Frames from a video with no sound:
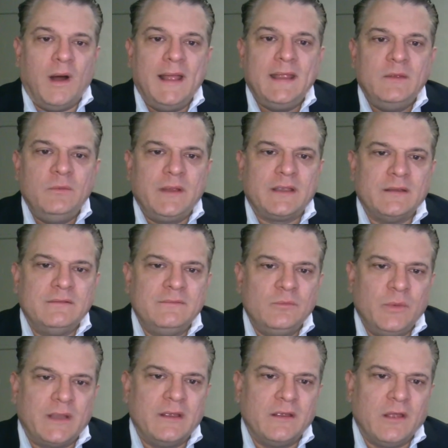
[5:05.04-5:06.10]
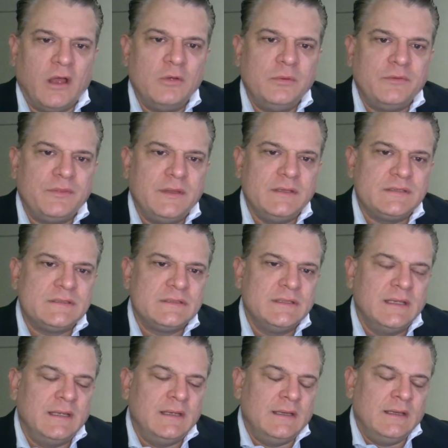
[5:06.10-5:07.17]
way we can go with this.
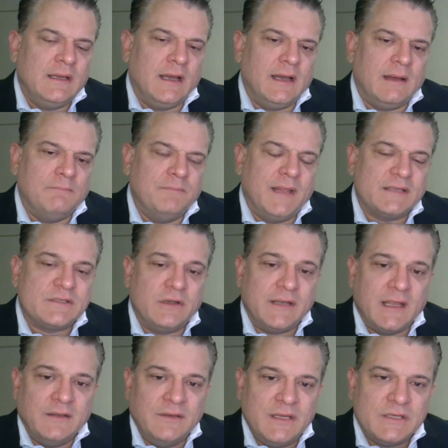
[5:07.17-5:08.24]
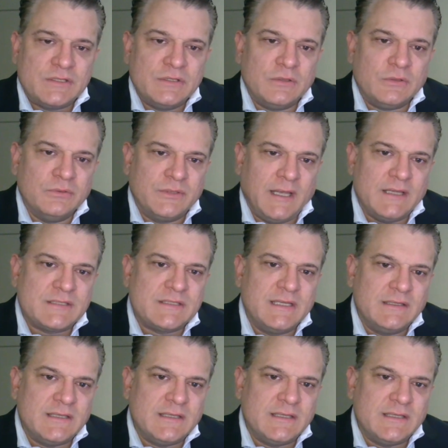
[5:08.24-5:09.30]
That's only initial
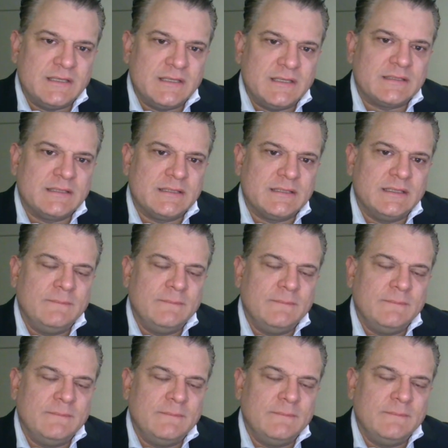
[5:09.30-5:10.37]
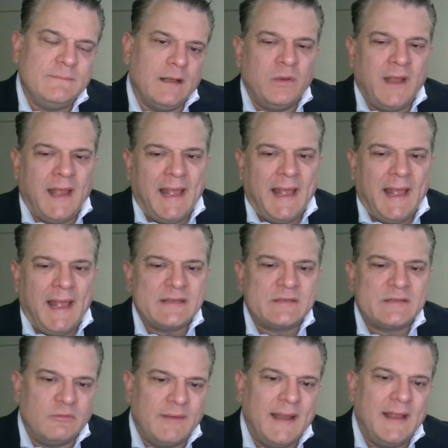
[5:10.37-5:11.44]
testing data. So we're
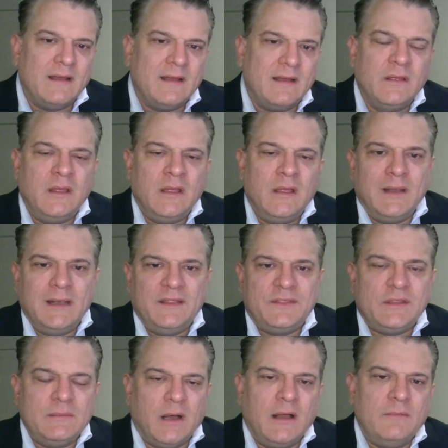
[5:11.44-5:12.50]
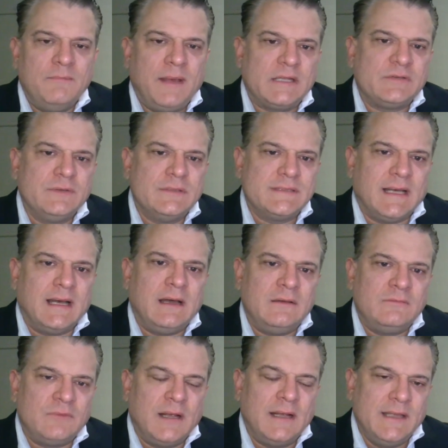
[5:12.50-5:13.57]
at or around where lithium ion batteries
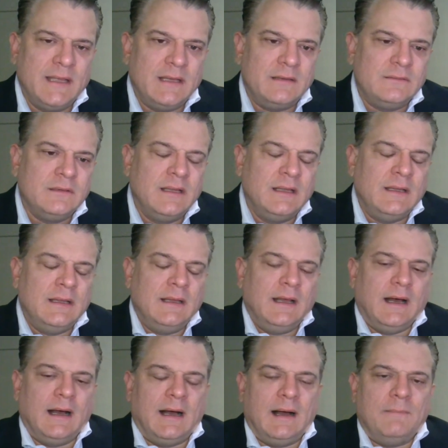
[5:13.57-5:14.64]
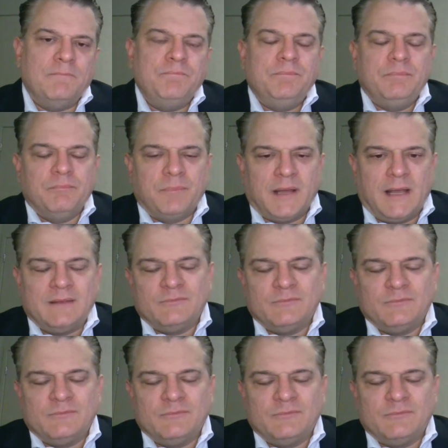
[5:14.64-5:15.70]
are right now.
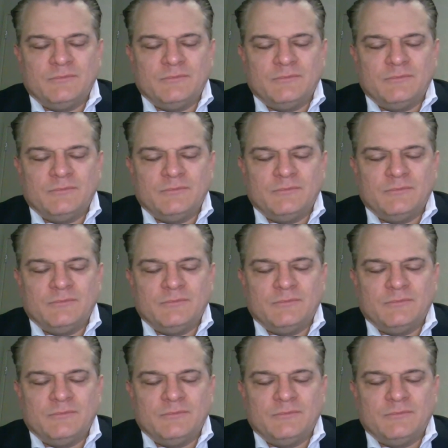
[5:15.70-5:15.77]
But